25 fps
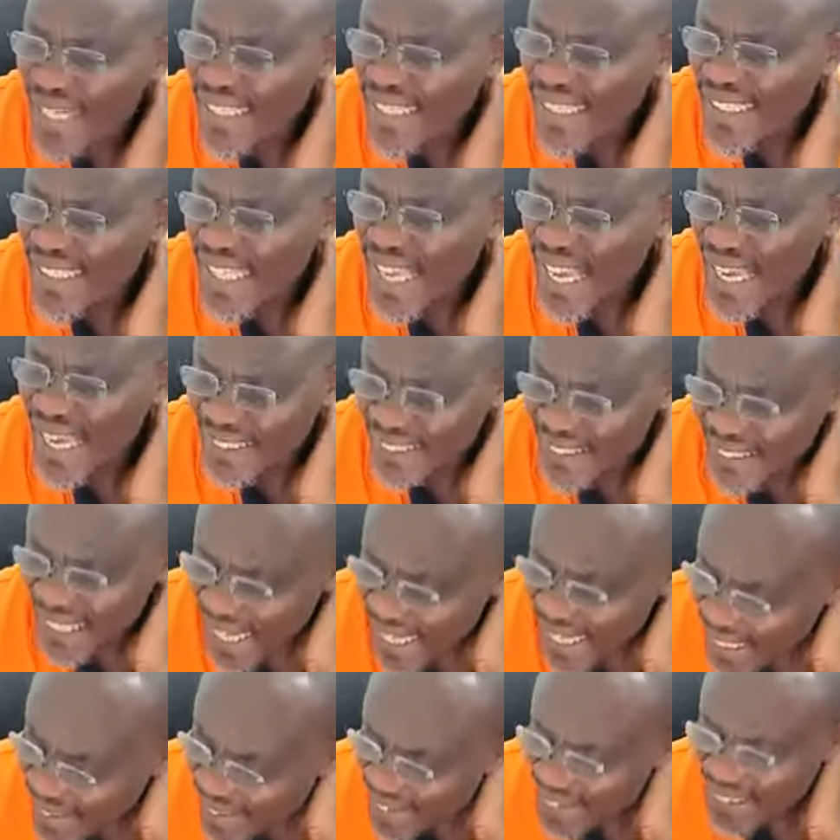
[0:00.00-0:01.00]
is a
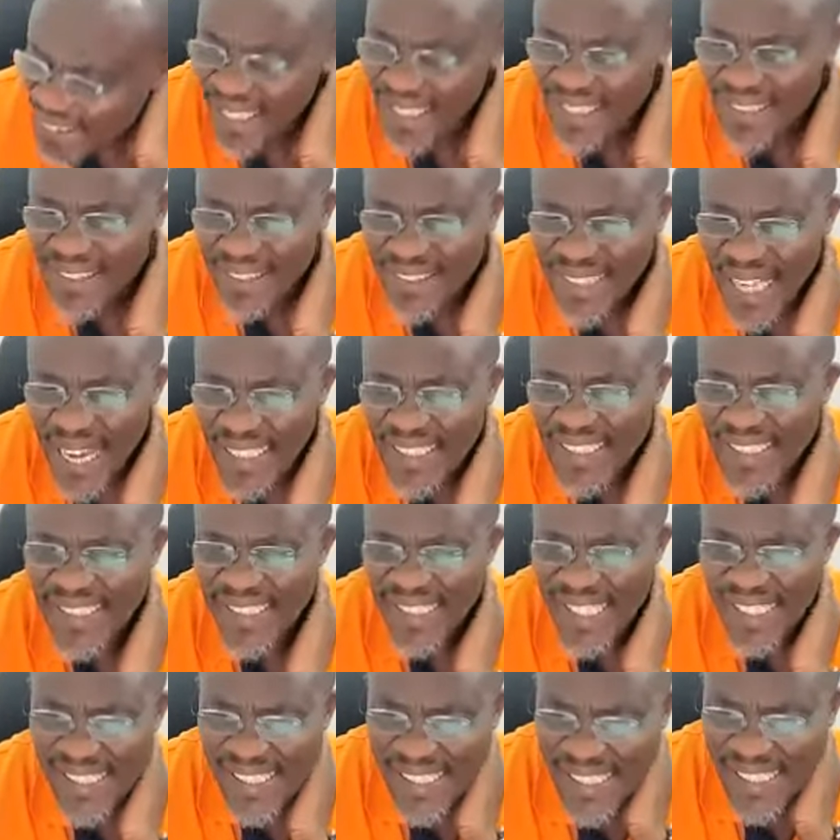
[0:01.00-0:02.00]
talent, that is
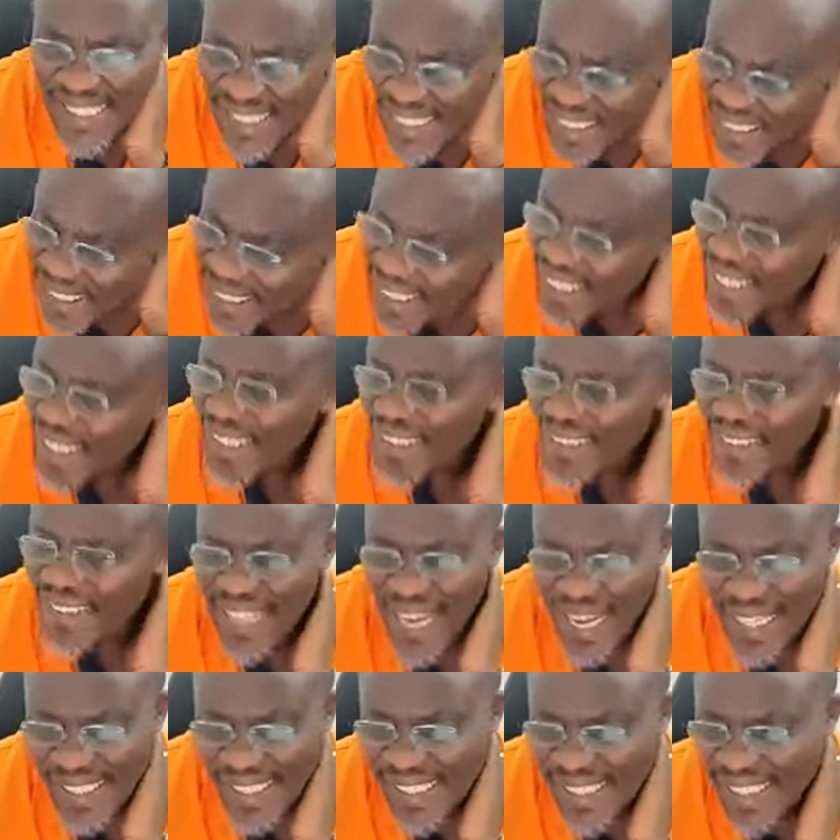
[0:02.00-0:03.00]
a zeal.
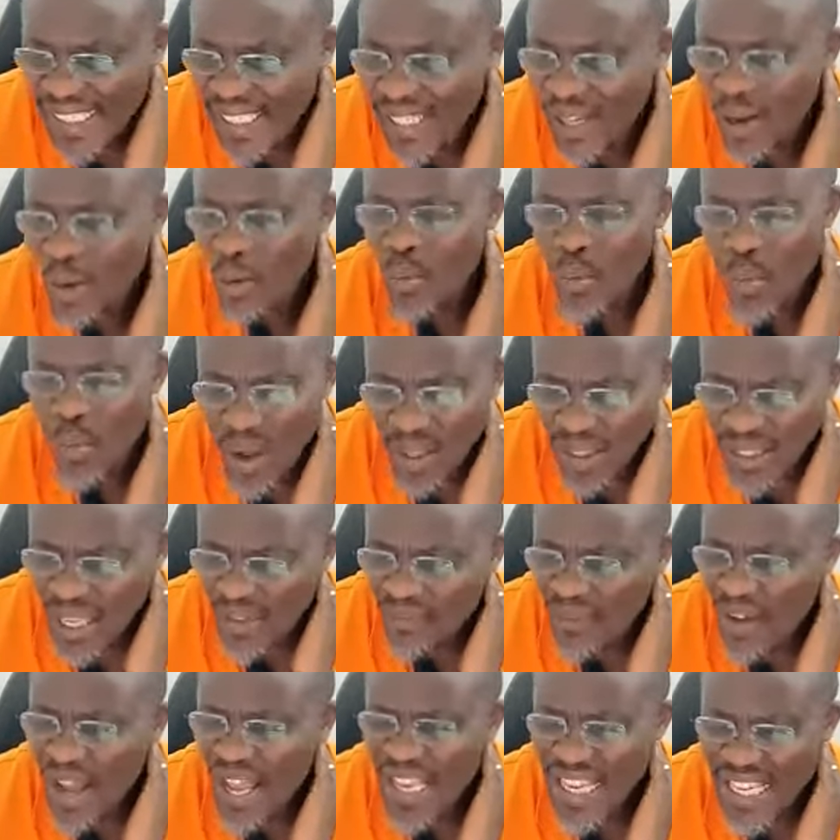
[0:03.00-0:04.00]
That is
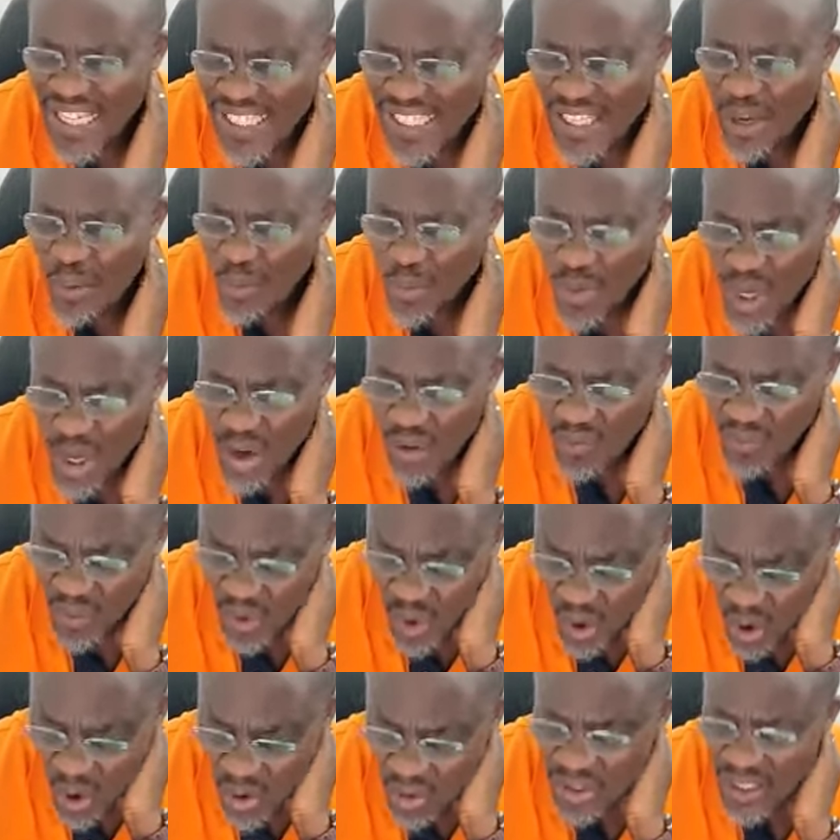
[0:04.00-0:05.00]
whatever is the will of
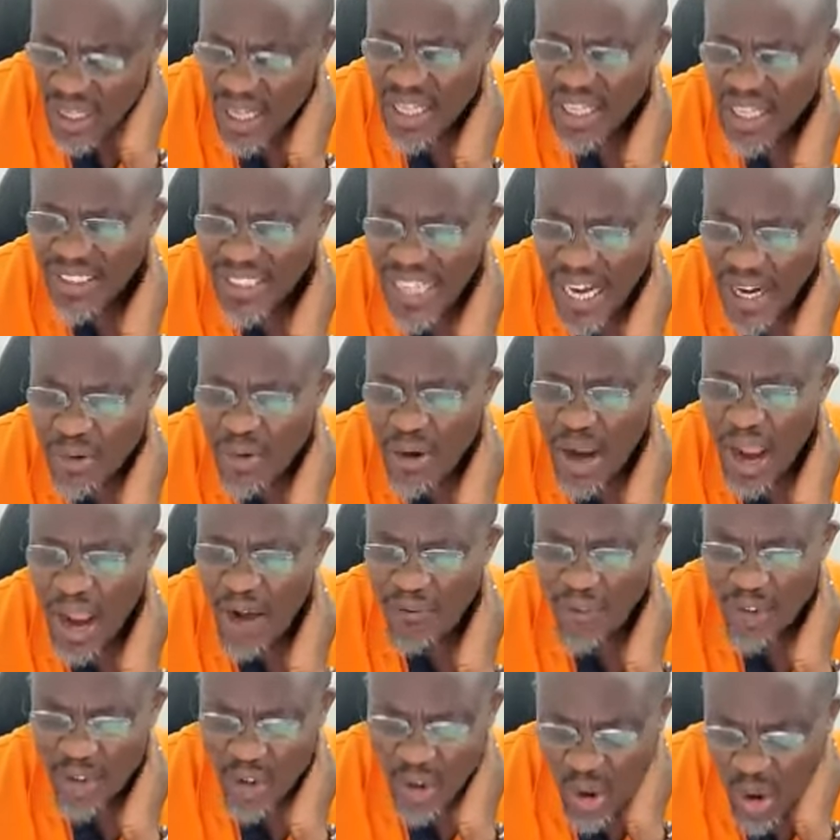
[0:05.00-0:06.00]
God that you have
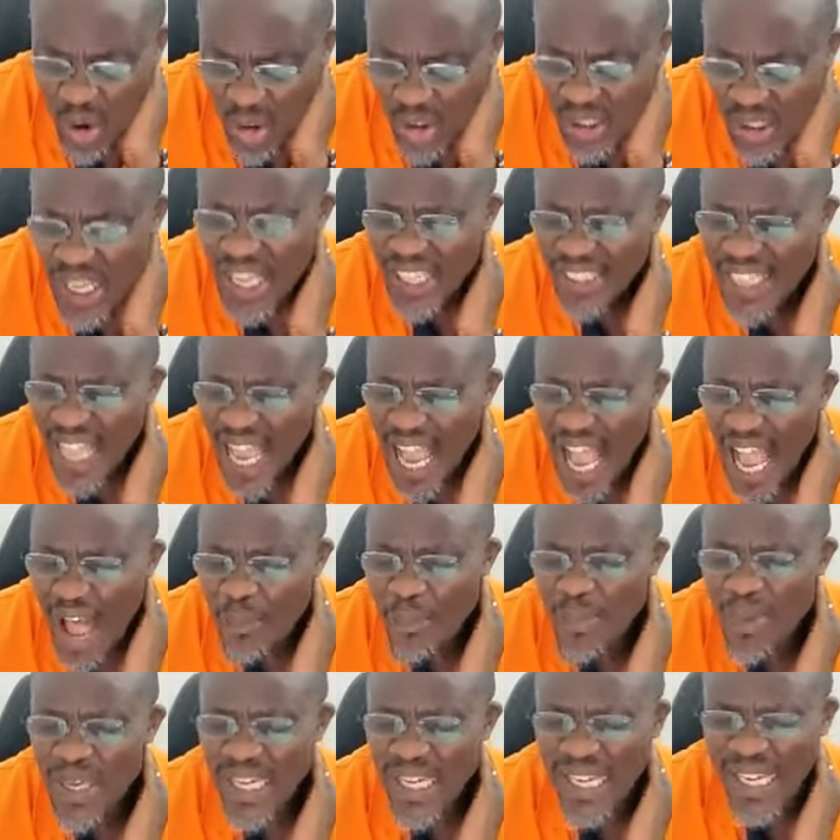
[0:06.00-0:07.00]
lost, that have
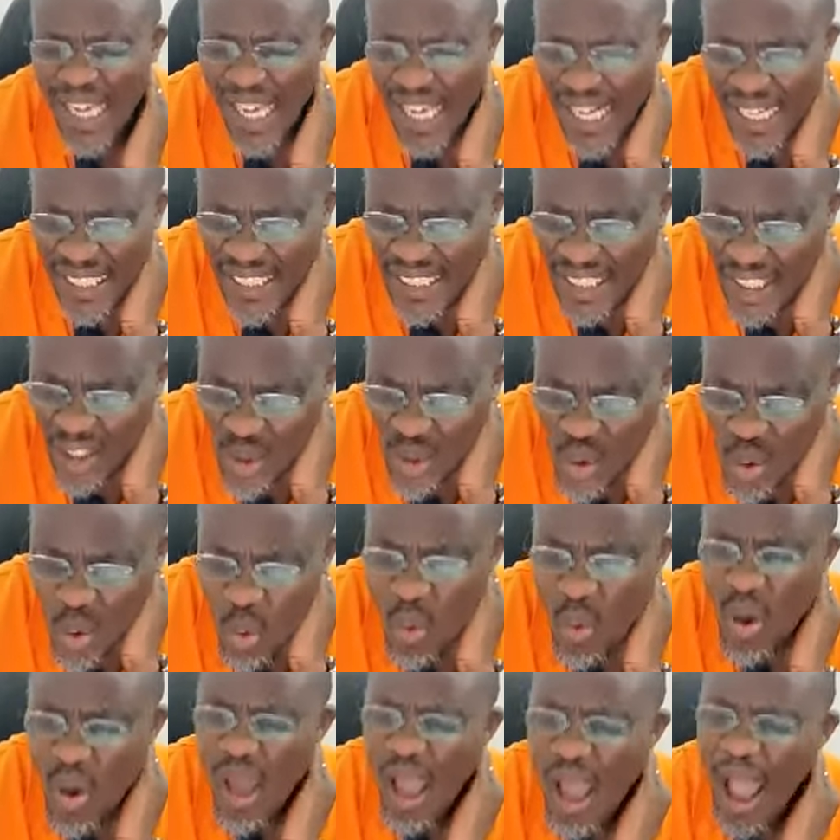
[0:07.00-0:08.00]
been killed in you.
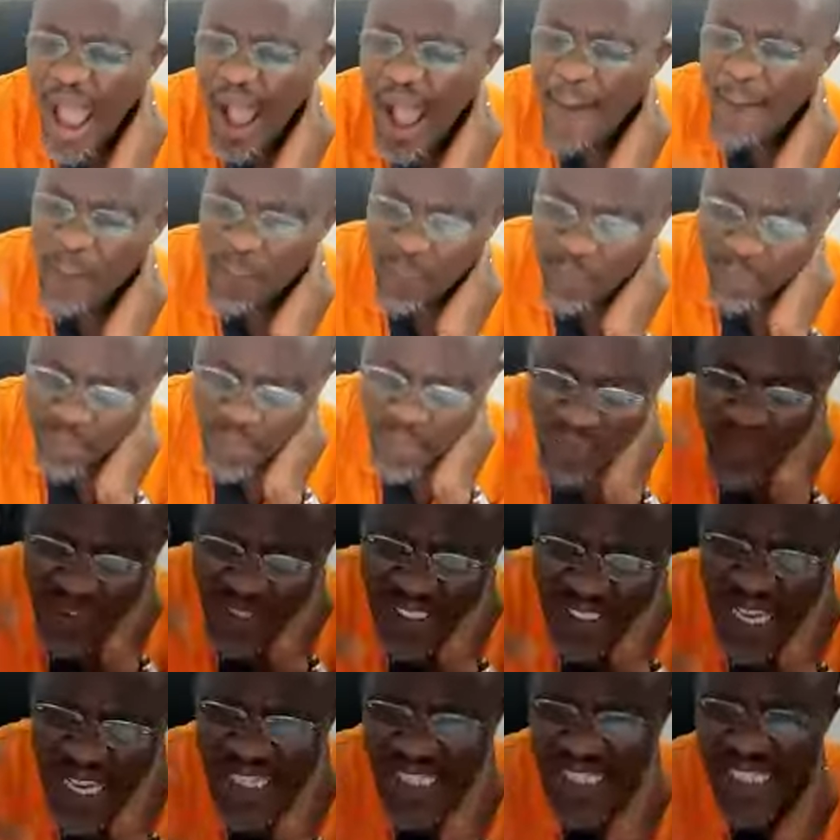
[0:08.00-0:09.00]
I'm
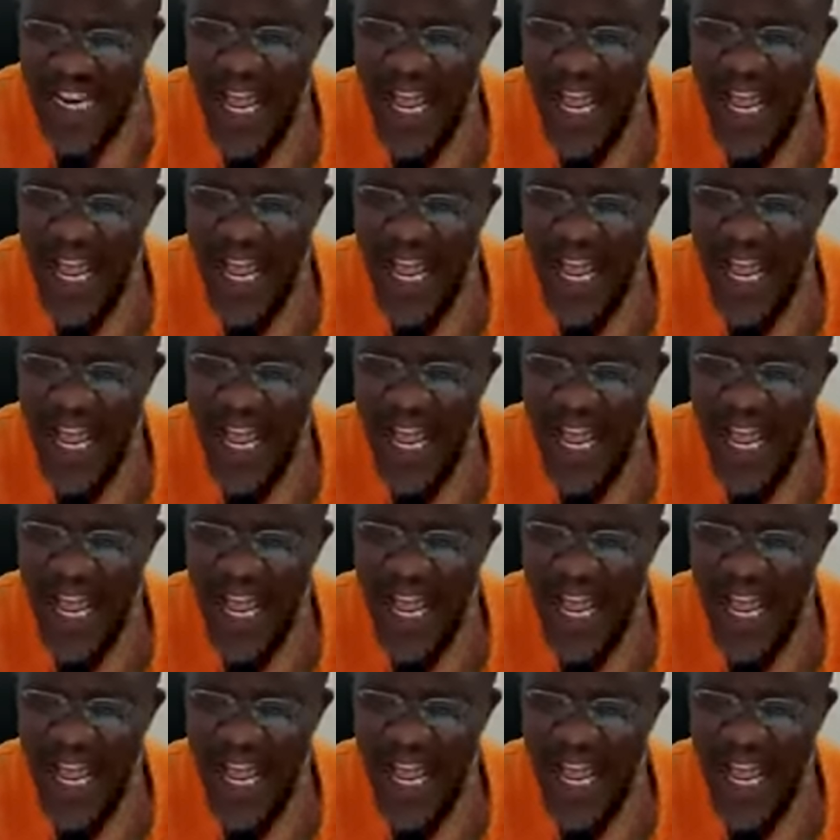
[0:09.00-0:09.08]
prophesying,